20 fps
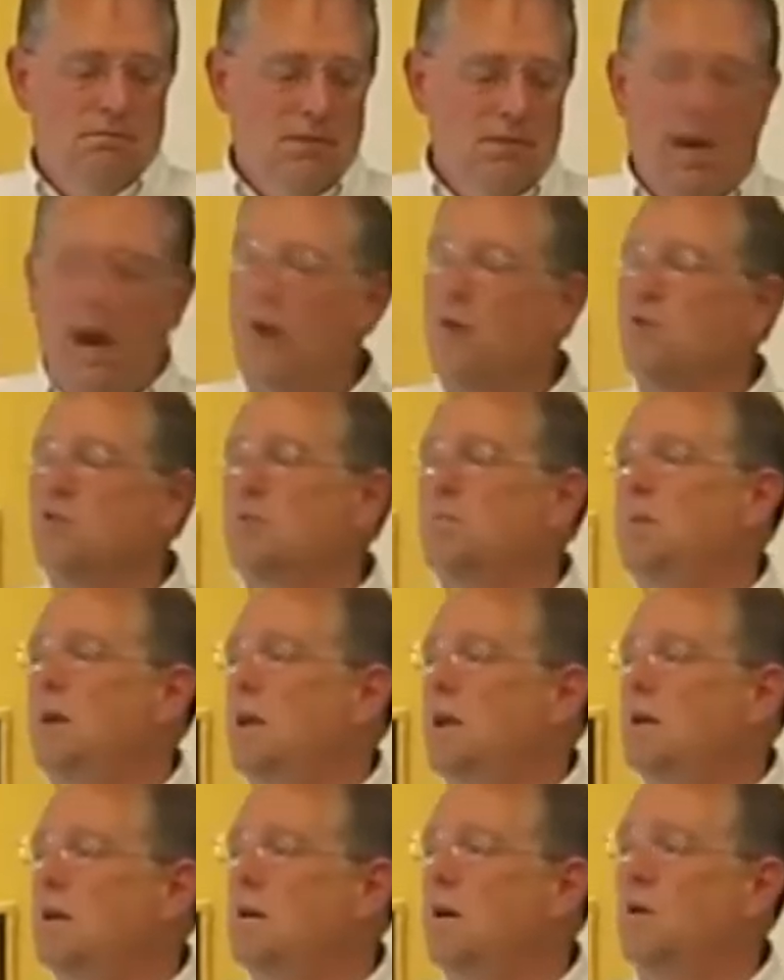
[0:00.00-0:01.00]
powers of be.
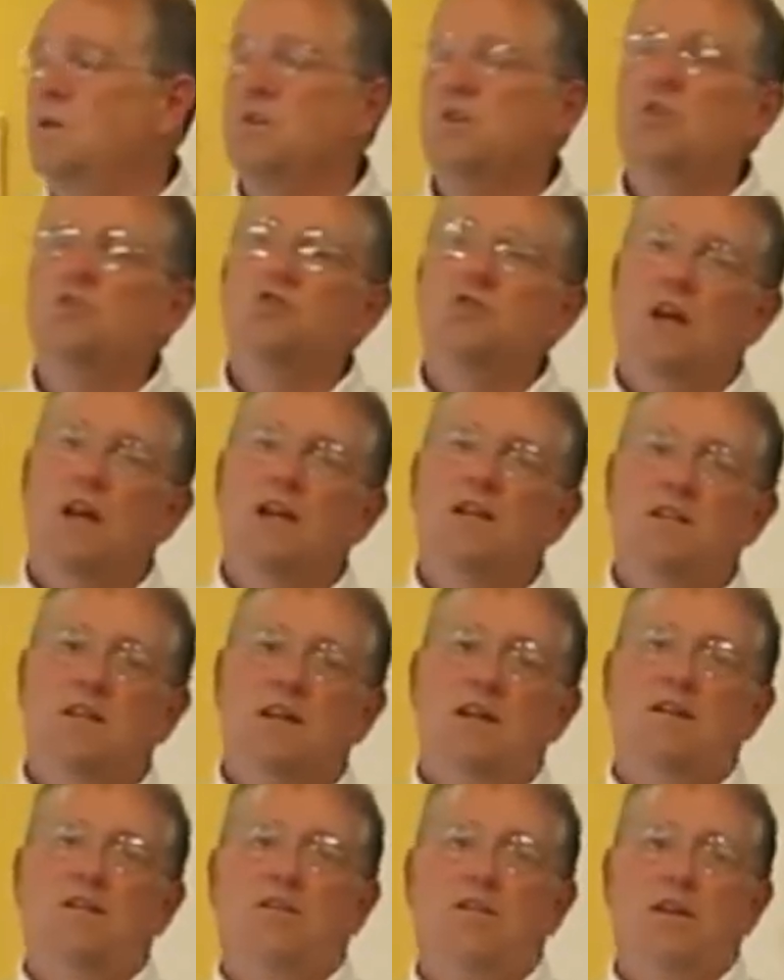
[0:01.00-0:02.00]
You know, when you do studies,
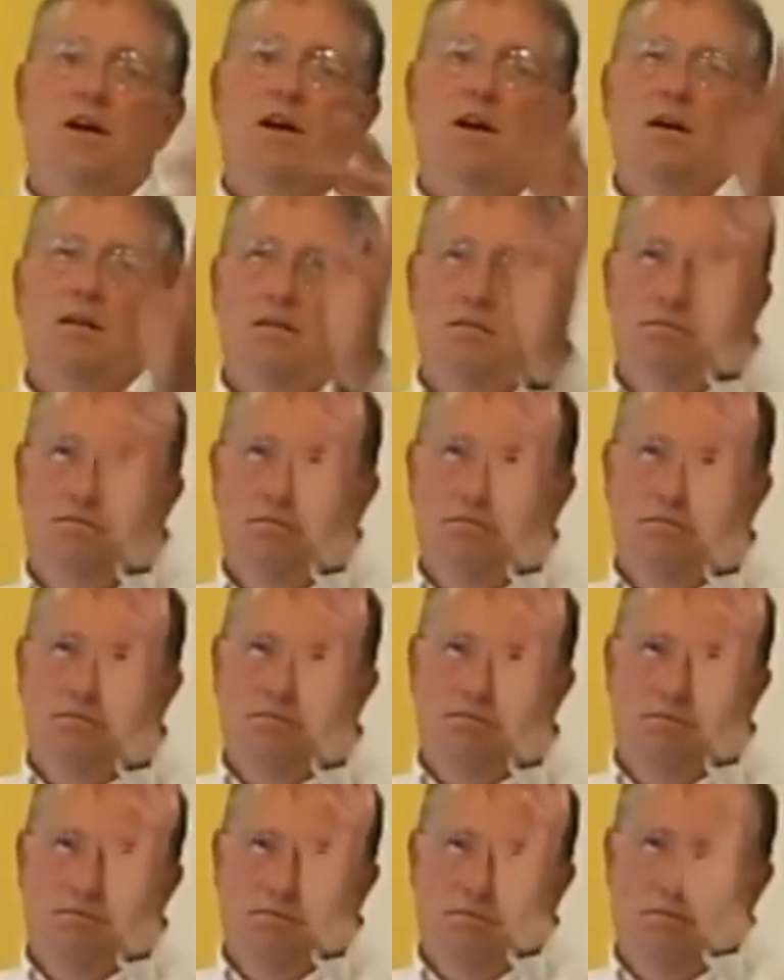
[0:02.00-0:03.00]
you get uh,
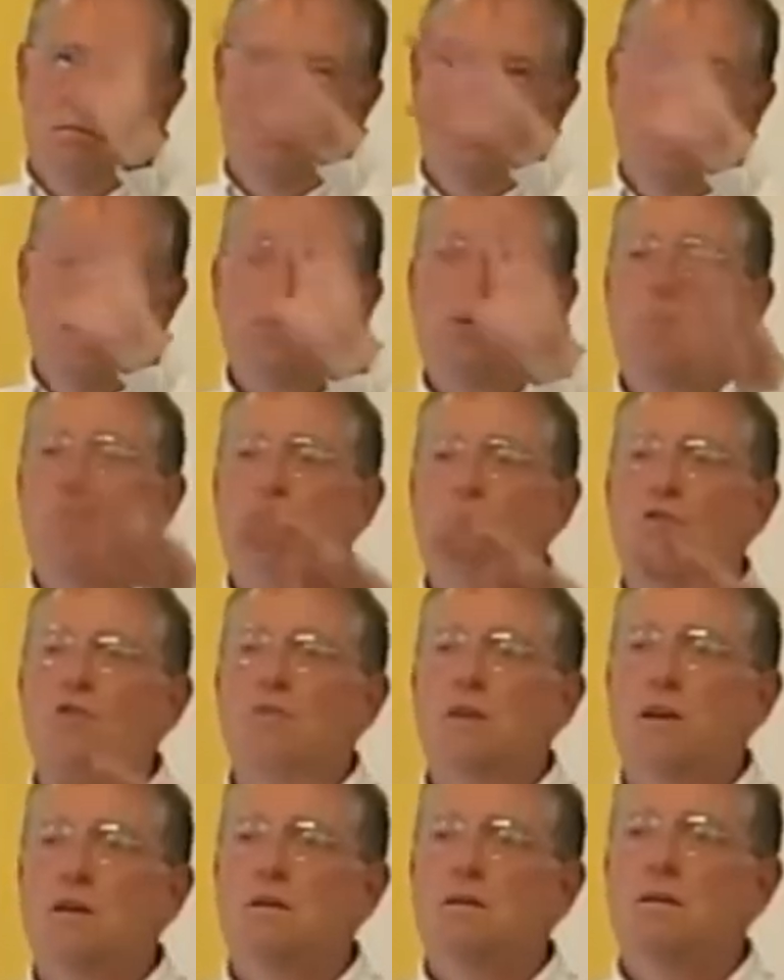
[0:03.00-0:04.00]
people prove
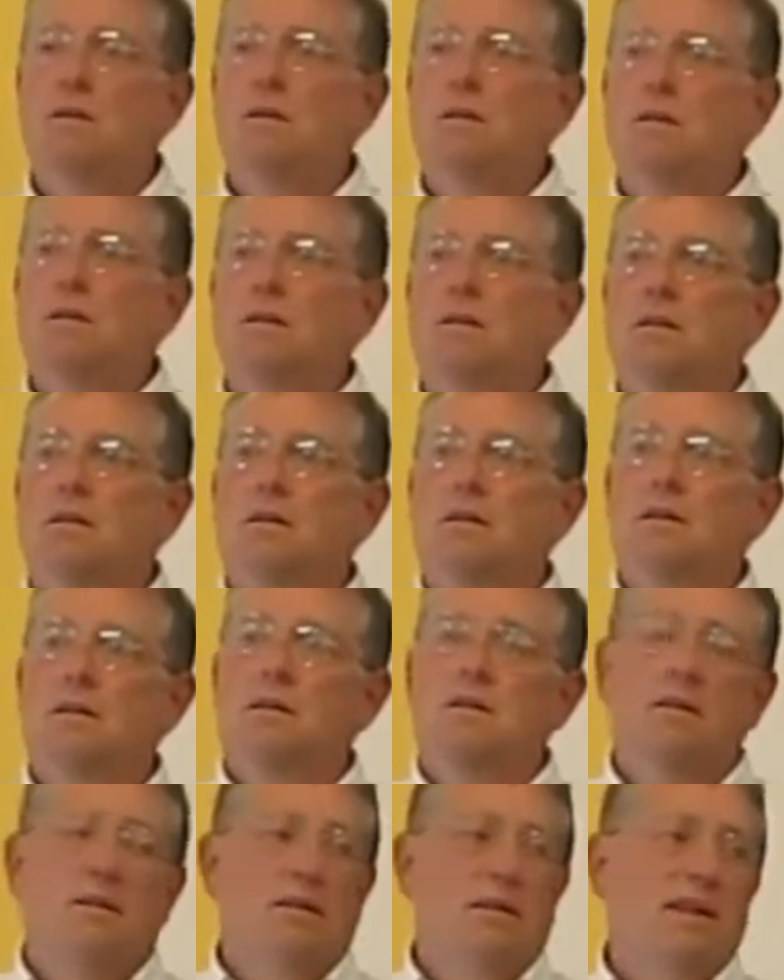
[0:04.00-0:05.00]
oh, it. Ethics
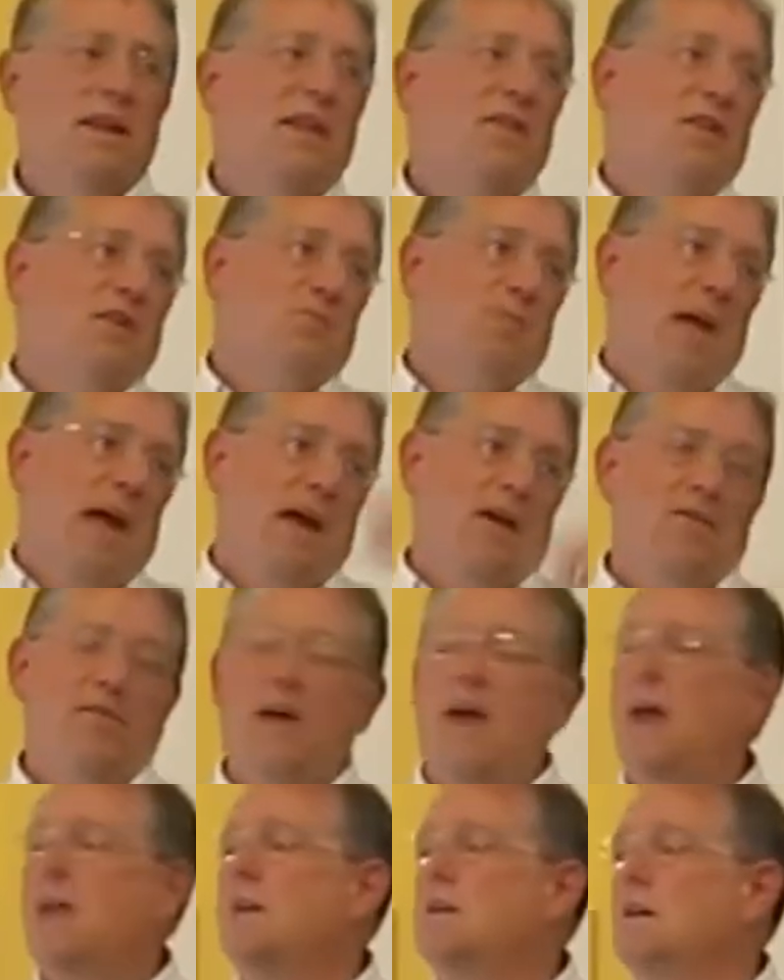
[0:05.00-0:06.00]
panel. The ethics panel,
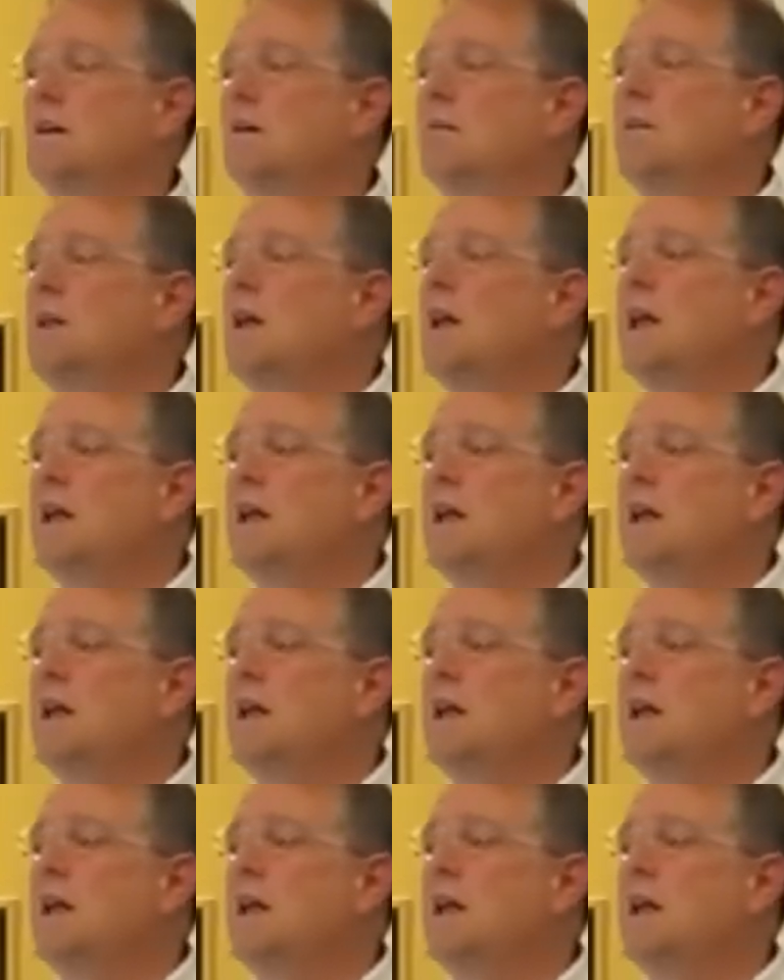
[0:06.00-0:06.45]
thank you.